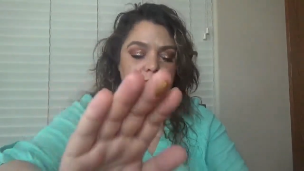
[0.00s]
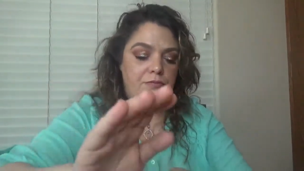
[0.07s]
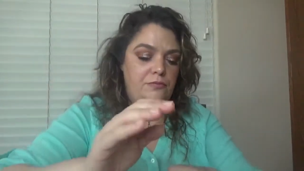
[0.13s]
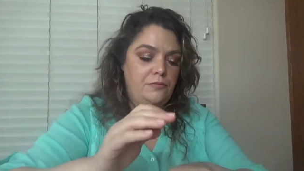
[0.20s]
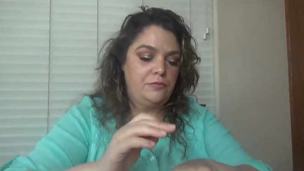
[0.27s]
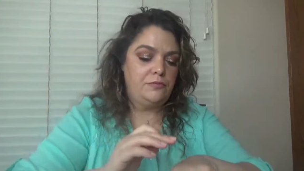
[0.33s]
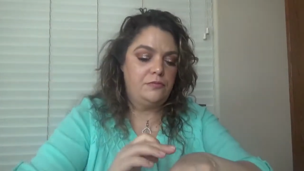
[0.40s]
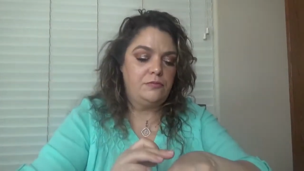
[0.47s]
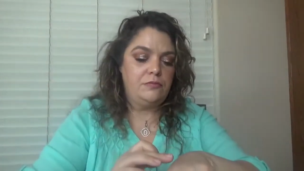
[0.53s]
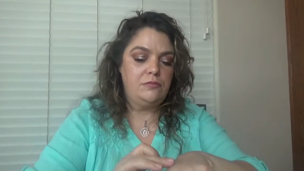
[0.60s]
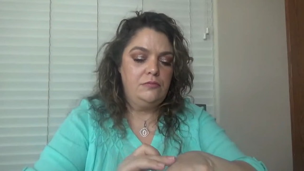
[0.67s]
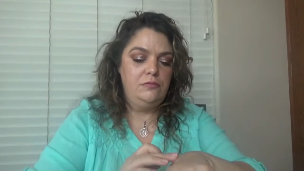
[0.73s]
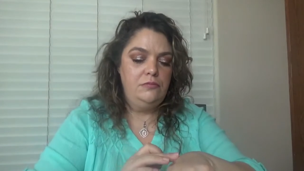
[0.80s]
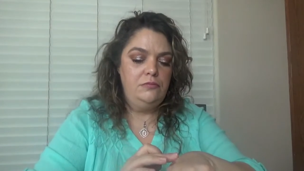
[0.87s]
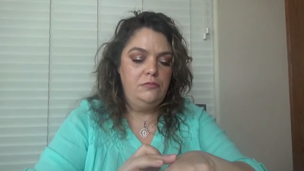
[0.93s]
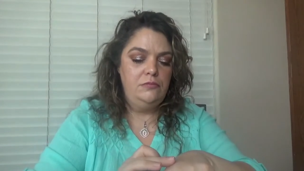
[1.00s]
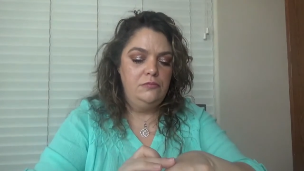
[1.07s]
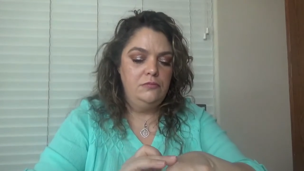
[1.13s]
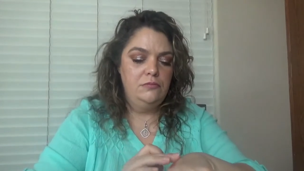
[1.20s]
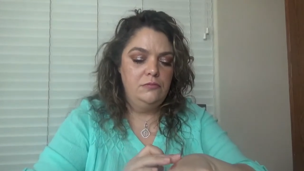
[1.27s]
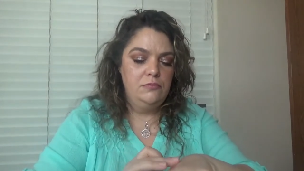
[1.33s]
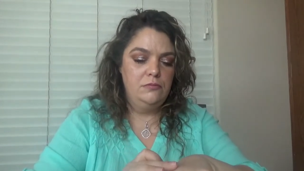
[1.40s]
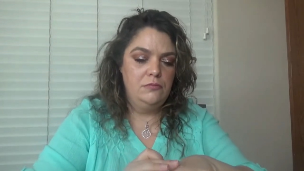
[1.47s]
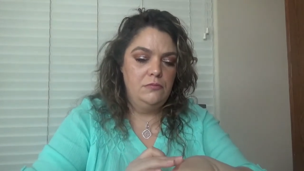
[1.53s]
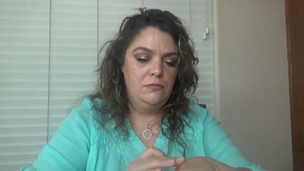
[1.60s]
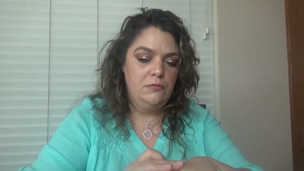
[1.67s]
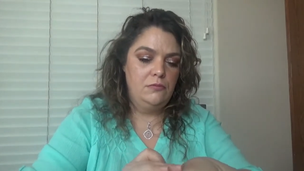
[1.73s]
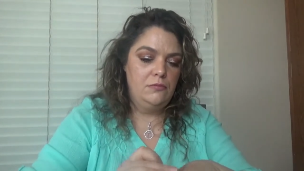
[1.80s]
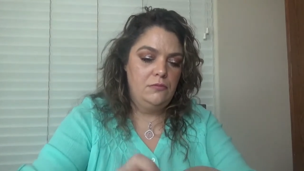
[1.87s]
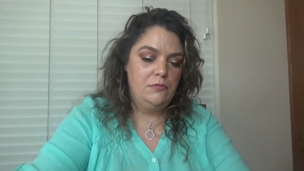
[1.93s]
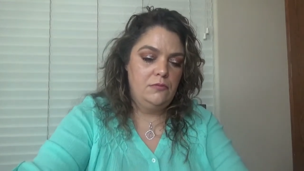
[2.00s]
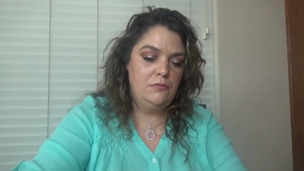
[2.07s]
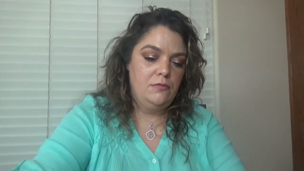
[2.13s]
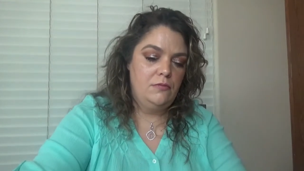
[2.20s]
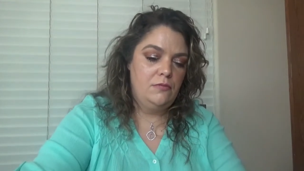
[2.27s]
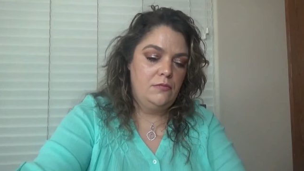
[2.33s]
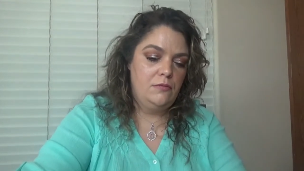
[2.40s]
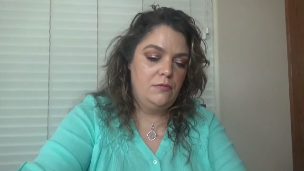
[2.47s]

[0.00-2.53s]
No one is speaking in this clip.